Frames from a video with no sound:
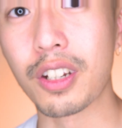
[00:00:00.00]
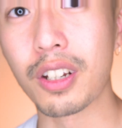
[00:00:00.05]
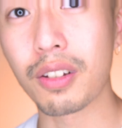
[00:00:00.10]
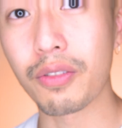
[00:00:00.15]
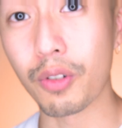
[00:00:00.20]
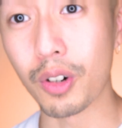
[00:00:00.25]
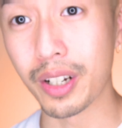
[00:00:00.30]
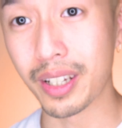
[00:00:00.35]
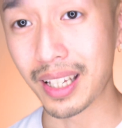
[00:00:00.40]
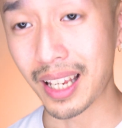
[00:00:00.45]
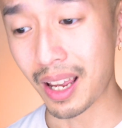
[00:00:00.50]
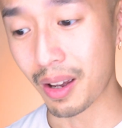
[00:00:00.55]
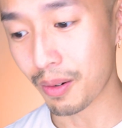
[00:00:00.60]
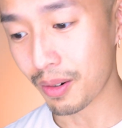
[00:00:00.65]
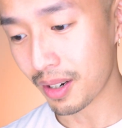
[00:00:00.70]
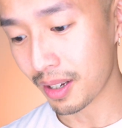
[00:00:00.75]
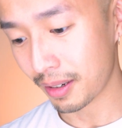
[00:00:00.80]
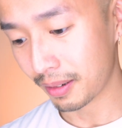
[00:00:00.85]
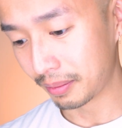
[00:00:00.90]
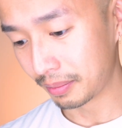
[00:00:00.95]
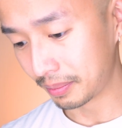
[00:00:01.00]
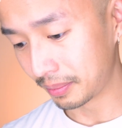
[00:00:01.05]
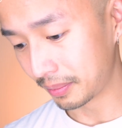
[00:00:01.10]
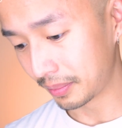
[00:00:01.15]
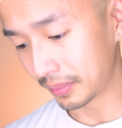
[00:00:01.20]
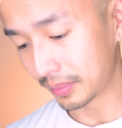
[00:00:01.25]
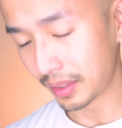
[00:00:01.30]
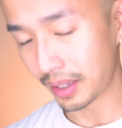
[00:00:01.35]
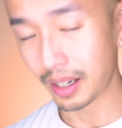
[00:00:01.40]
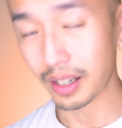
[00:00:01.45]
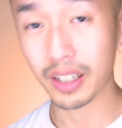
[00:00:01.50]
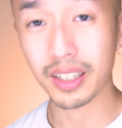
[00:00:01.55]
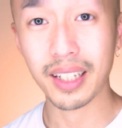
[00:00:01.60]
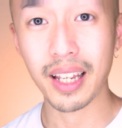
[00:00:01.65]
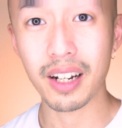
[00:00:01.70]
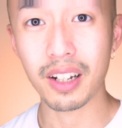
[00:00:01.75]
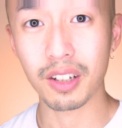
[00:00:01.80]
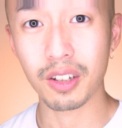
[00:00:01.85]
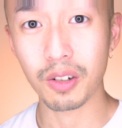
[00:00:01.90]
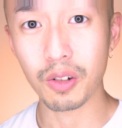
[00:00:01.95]
just for sound, it looks
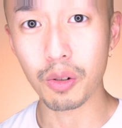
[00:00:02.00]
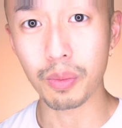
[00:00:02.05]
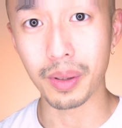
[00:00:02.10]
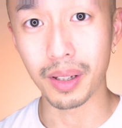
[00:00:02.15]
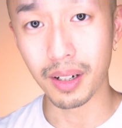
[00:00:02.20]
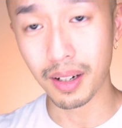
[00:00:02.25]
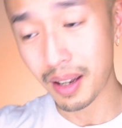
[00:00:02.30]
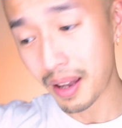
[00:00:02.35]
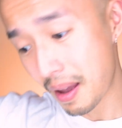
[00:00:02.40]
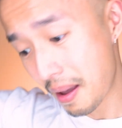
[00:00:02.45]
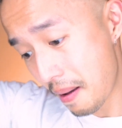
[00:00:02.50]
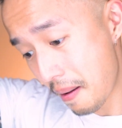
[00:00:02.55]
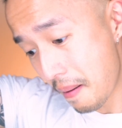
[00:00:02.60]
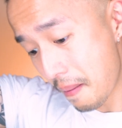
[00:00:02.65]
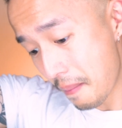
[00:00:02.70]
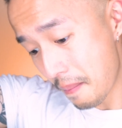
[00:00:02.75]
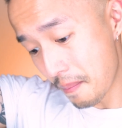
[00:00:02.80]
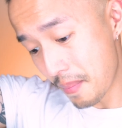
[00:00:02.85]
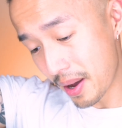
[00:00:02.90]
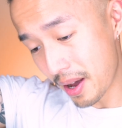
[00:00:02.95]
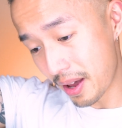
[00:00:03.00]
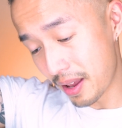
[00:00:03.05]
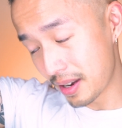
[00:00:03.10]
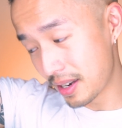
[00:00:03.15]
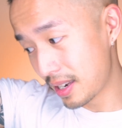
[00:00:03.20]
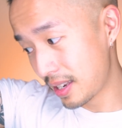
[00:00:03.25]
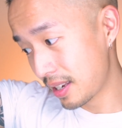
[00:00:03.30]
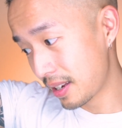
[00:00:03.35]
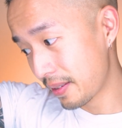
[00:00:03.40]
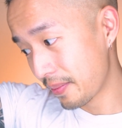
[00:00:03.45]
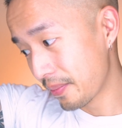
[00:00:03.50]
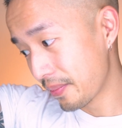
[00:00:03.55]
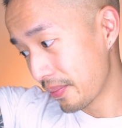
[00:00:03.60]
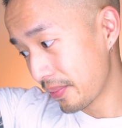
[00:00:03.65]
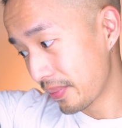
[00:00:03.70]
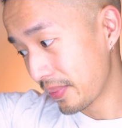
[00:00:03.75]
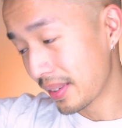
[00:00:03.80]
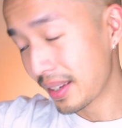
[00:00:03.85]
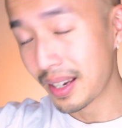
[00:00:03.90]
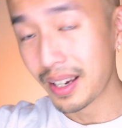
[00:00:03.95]
kind of stupid, but
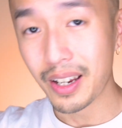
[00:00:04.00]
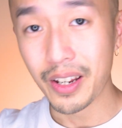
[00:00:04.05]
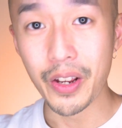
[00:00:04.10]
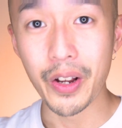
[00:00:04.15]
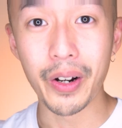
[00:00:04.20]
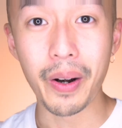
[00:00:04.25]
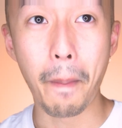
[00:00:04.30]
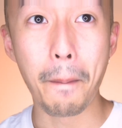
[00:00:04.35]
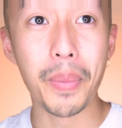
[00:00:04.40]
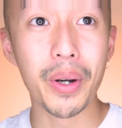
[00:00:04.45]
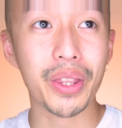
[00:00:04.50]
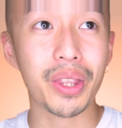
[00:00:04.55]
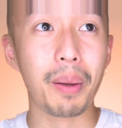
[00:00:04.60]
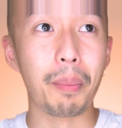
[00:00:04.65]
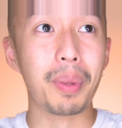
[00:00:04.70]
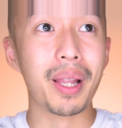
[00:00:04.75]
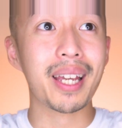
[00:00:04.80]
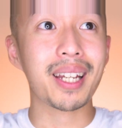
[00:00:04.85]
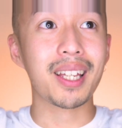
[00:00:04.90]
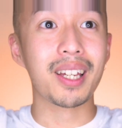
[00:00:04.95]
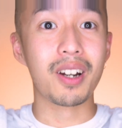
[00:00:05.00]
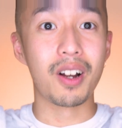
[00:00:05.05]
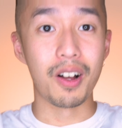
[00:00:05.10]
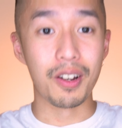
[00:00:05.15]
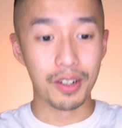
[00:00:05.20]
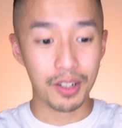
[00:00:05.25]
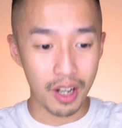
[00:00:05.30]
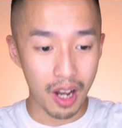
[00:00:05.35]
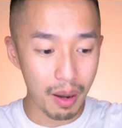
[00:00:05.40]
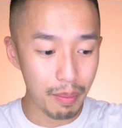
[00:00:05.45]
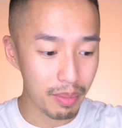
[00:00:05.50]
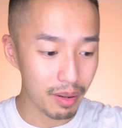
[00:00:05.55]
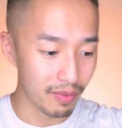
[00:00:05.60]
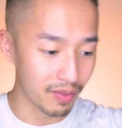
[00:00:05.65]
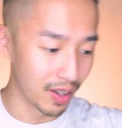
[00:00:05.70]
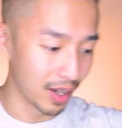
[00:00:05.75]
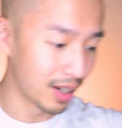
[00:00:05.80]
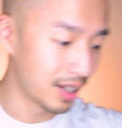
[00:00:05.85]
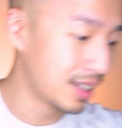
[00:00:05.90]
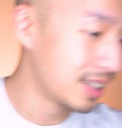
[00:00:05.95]
you're gonna put the blanket on top
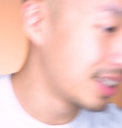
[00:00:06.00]
of you,